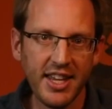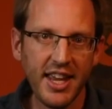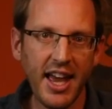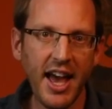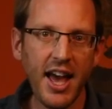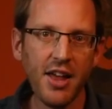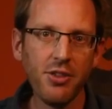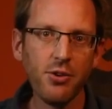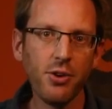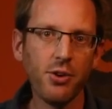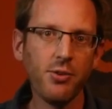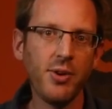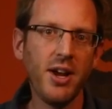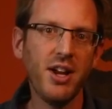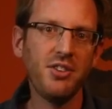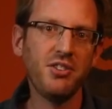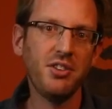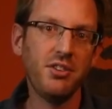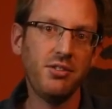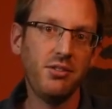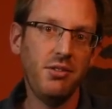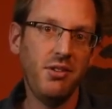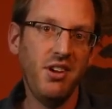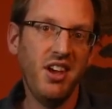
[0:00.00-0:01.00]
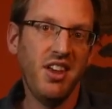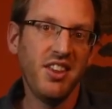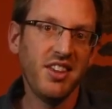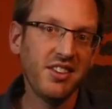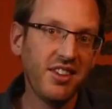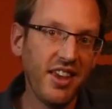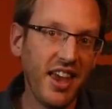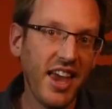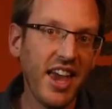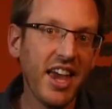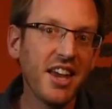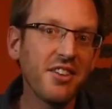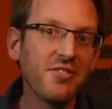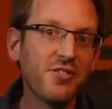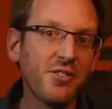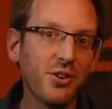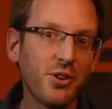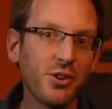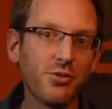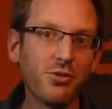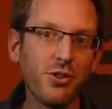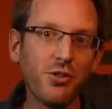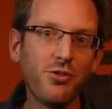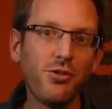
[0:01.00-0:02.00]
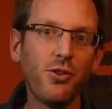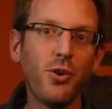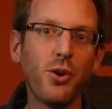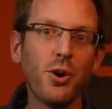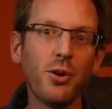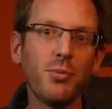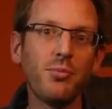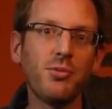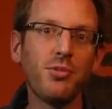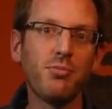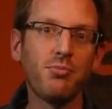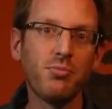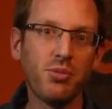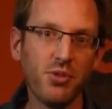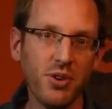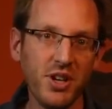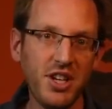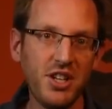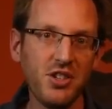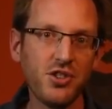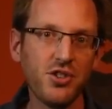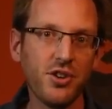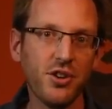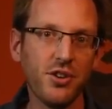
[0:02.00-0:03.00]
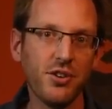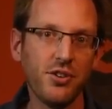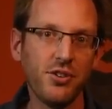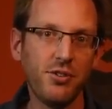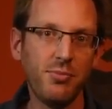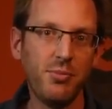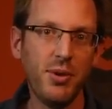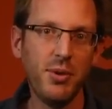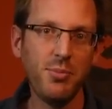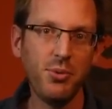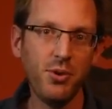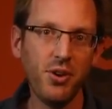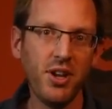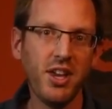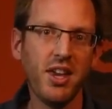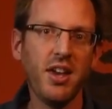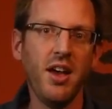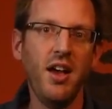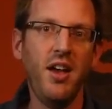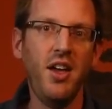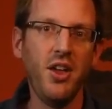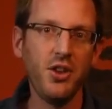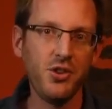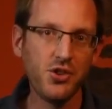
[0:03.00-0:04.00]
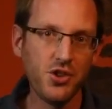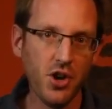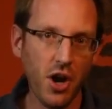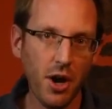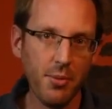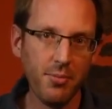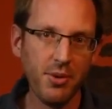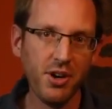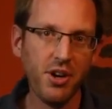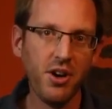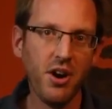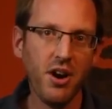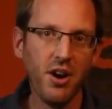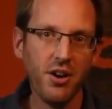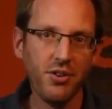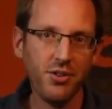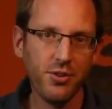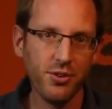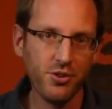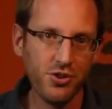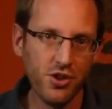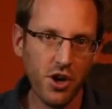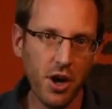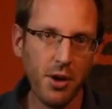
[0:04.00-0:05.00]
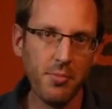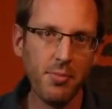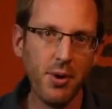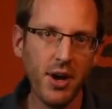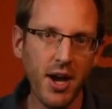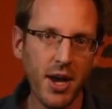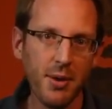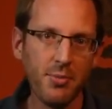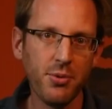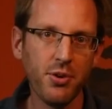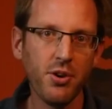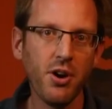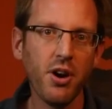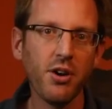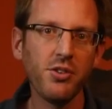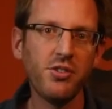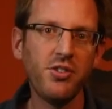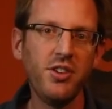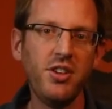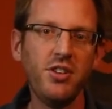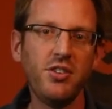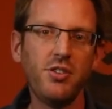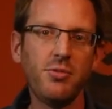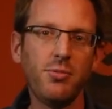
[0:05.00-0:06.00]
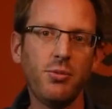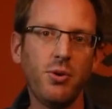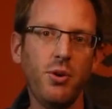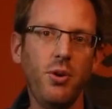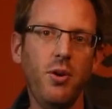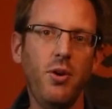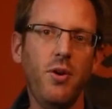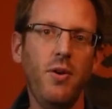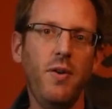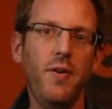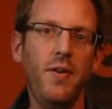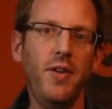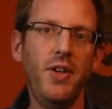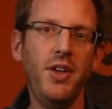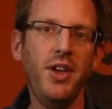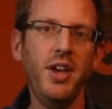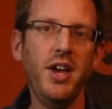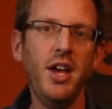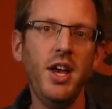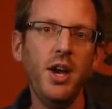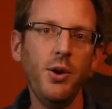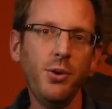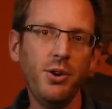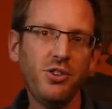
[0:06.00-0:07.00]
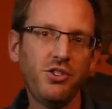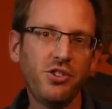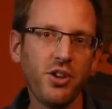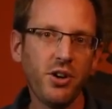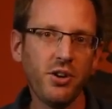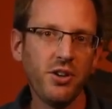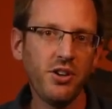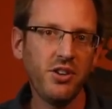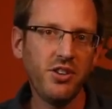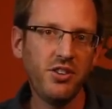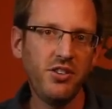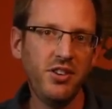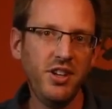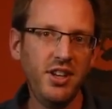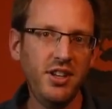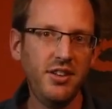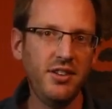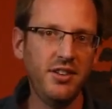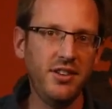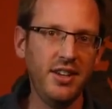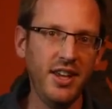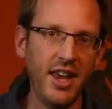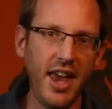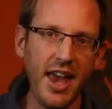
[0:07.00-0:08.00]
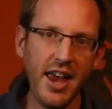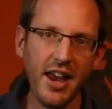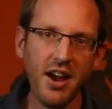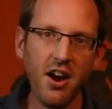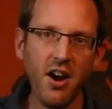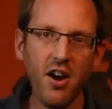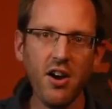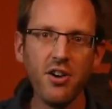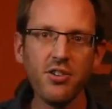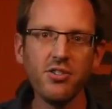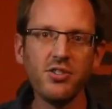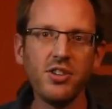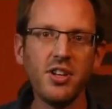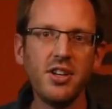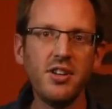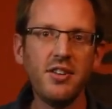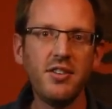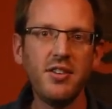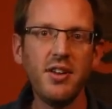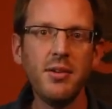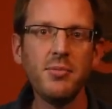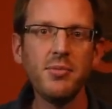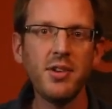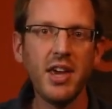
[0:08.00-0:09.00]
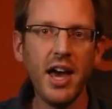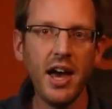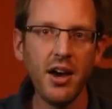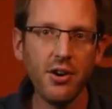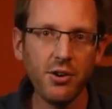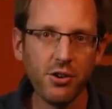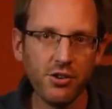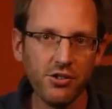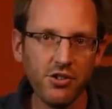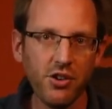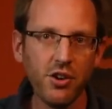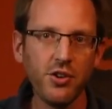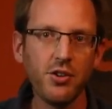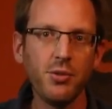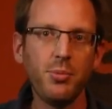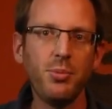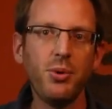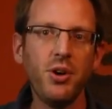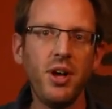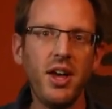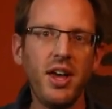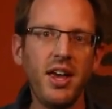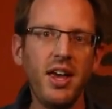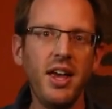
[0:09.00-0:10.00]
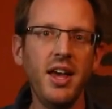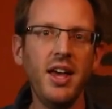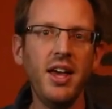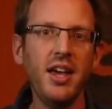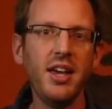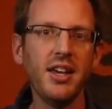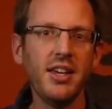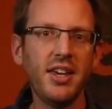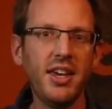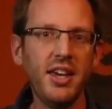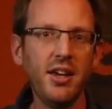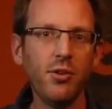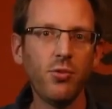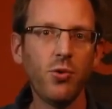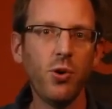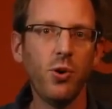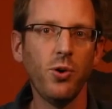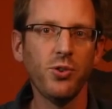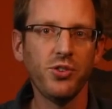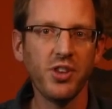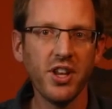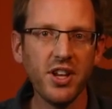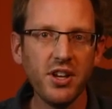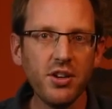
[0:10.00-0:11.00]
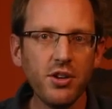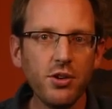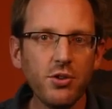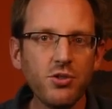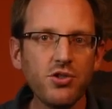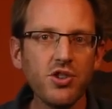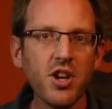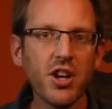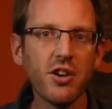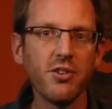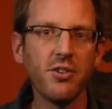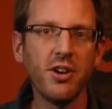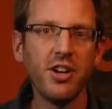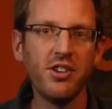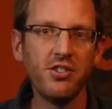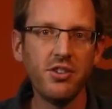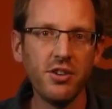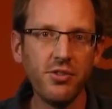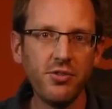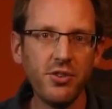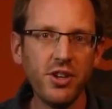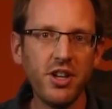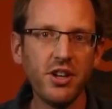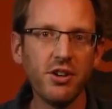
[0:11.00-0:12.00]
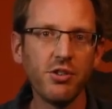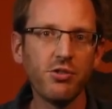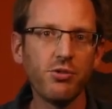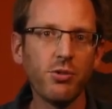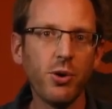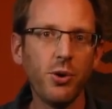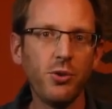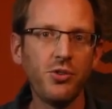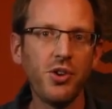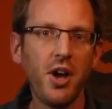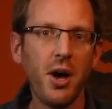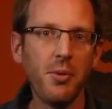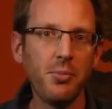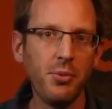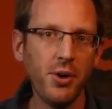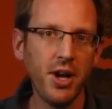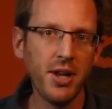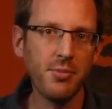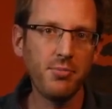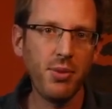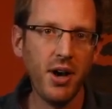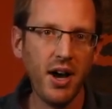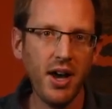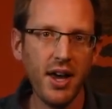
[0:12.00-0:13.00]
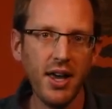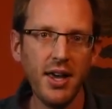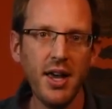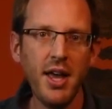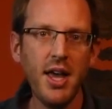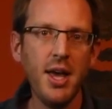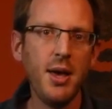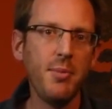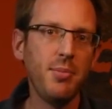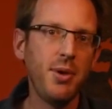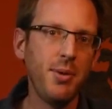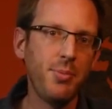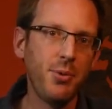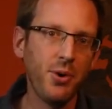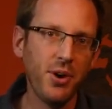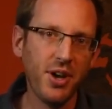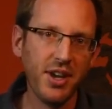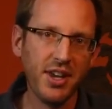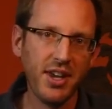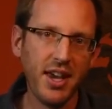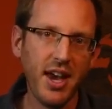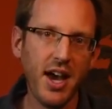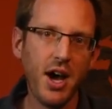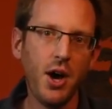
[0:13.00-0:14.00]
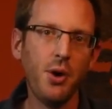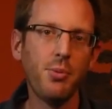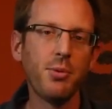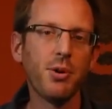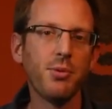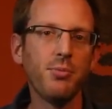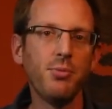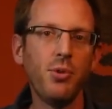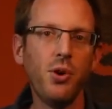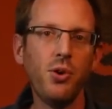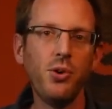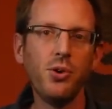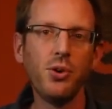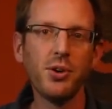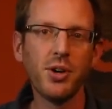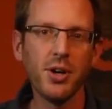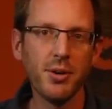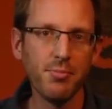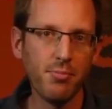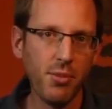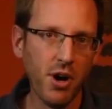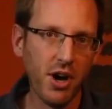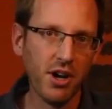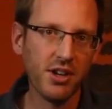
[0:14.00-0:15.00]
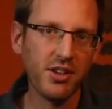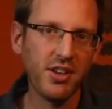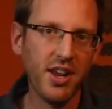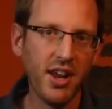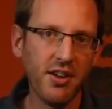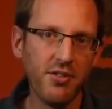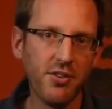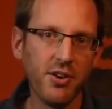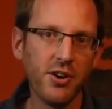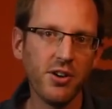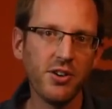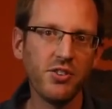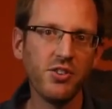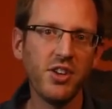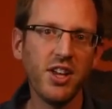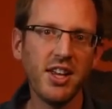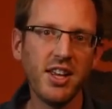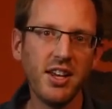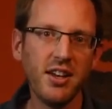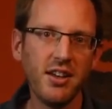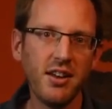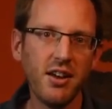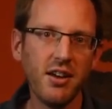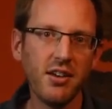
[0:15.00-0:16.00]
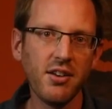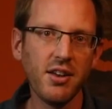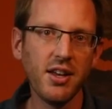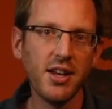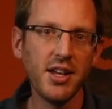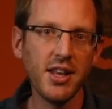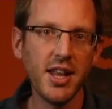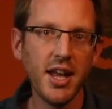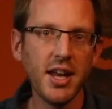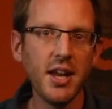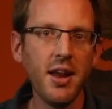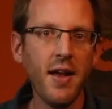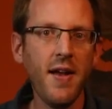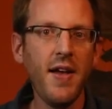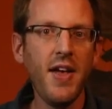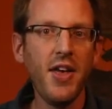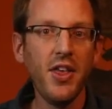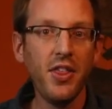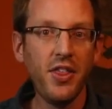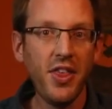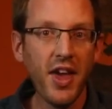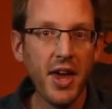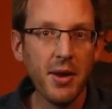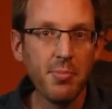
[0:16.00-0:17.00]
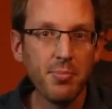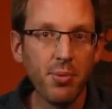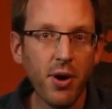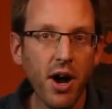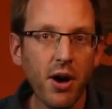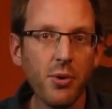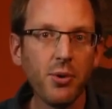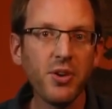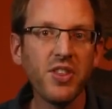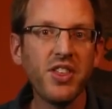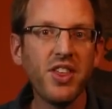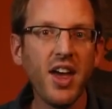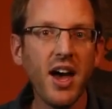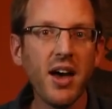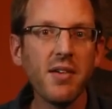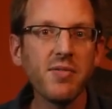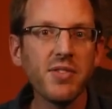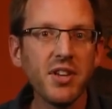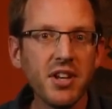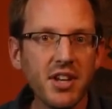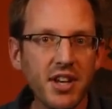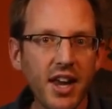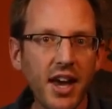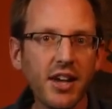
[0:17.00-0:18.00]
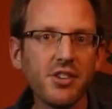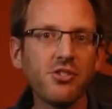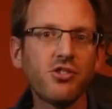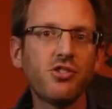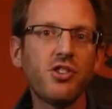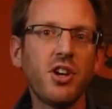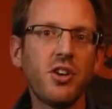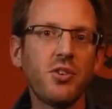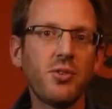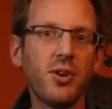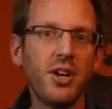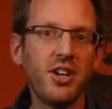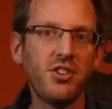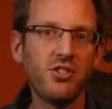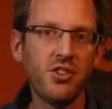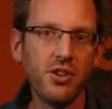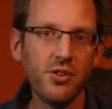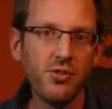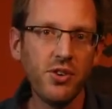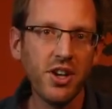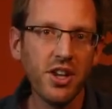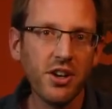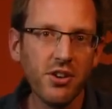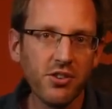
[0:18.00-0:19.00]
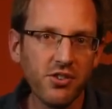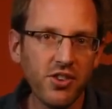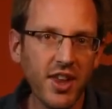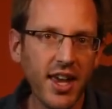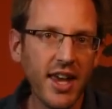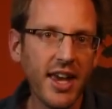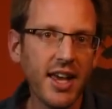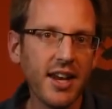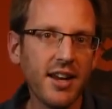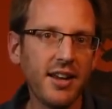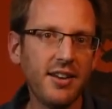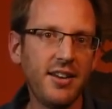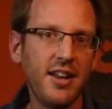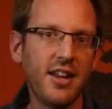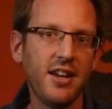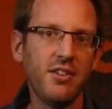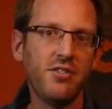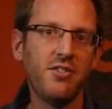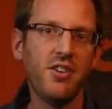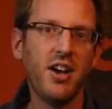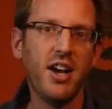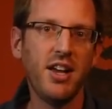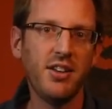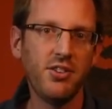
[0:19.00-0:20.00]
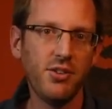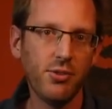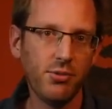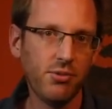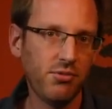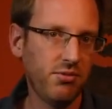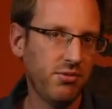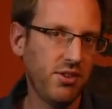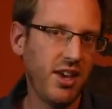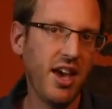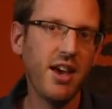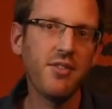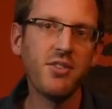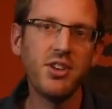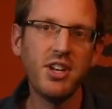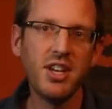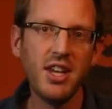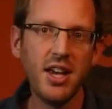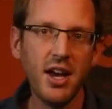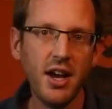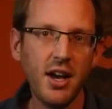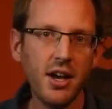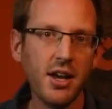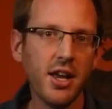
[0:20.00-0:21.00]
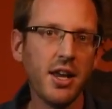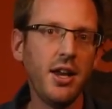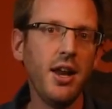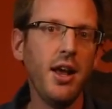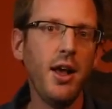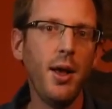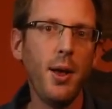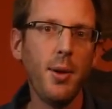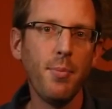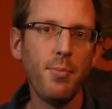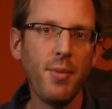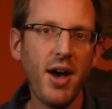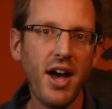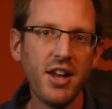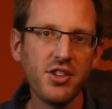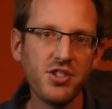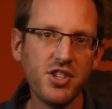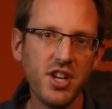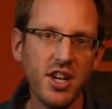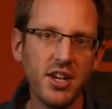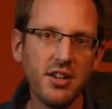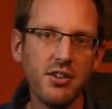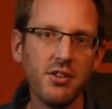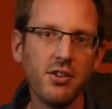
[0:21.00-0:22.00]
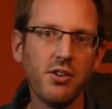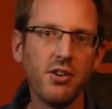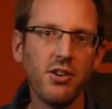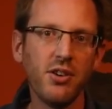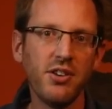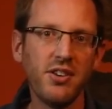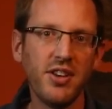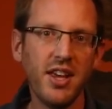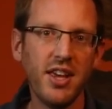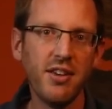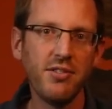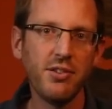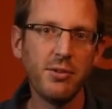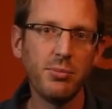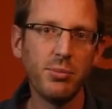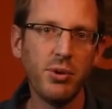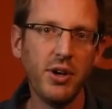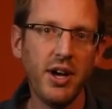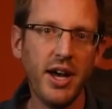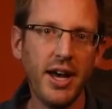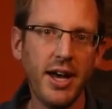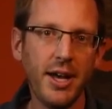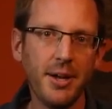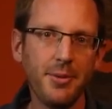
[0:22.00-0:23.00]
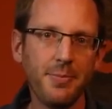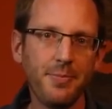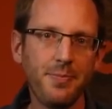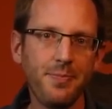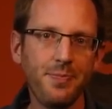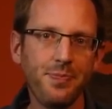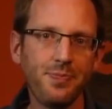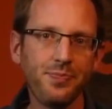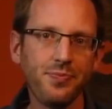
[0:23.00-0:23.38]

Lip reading: to gather around this handful of Reformed preachers, people like John MacArthur, John Piper, R.C. Sproul. We started to see D.A. Carson and Tim Keller start to play key roles. And a new generation of leaders rose up, led by people like Albert Moeller and Mark Dever and Ligon Duncan. And then they brought with them the next generation of leaders they had identified. So Kevin DeYoung and Matt Chandler and David Platt.